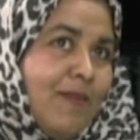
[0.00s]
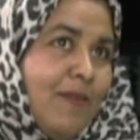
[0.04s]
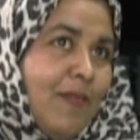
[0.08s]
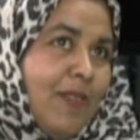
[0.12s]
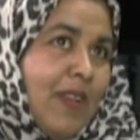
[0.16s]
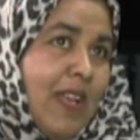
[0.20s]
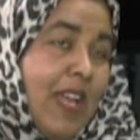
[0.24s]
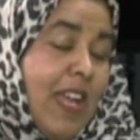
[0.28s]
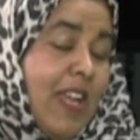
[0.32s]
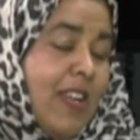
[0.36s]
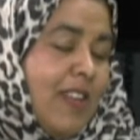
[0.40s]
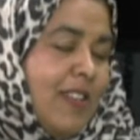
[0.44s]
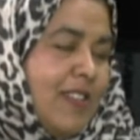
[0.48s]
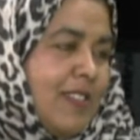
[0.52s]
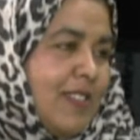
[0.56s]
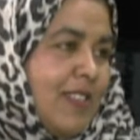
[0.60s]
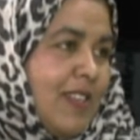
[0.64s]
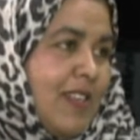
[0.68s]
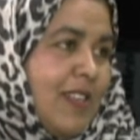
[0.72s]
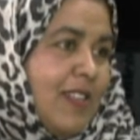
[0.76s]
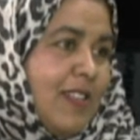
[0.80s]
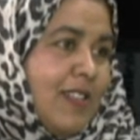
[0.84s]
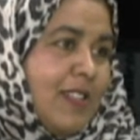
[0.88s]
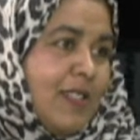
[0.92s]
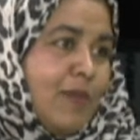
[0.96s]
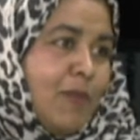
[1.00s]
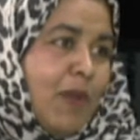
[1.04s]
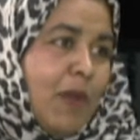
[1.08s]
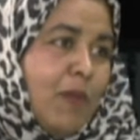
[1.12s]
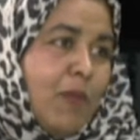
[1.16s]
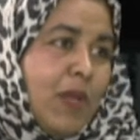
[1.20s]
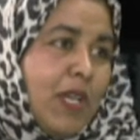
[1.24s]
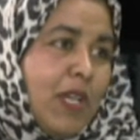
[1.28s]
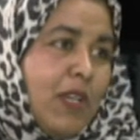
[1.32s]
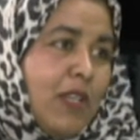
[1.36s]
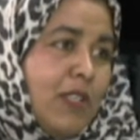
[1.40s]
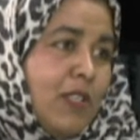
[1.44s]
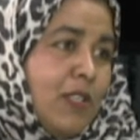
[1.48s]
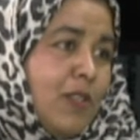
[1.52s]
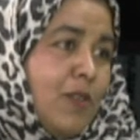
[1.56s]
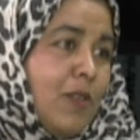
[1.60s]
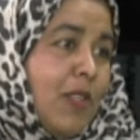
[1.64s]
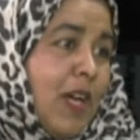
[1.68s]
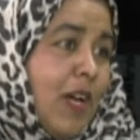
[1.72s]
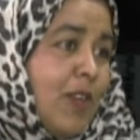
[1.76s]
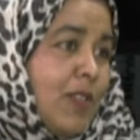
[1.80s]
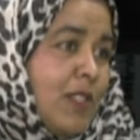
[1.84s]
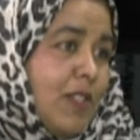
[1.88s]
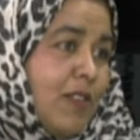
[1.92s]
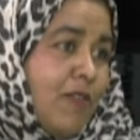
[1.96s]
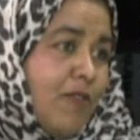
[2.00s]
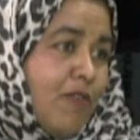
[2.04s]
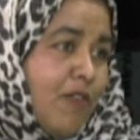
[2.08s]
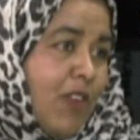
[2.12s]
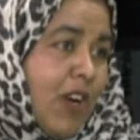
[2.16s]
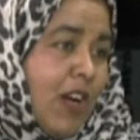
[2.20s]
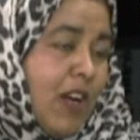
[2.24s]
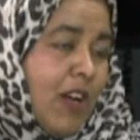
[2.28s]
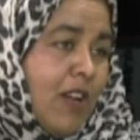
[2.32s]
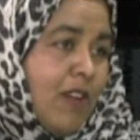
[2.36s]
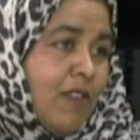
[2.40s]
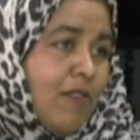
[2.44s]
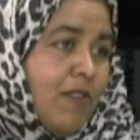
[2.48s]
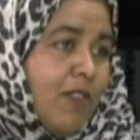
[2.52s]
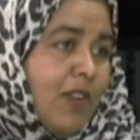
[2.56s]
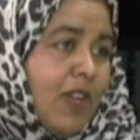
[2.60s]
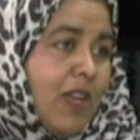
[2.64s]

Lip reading: in since maybe 2005.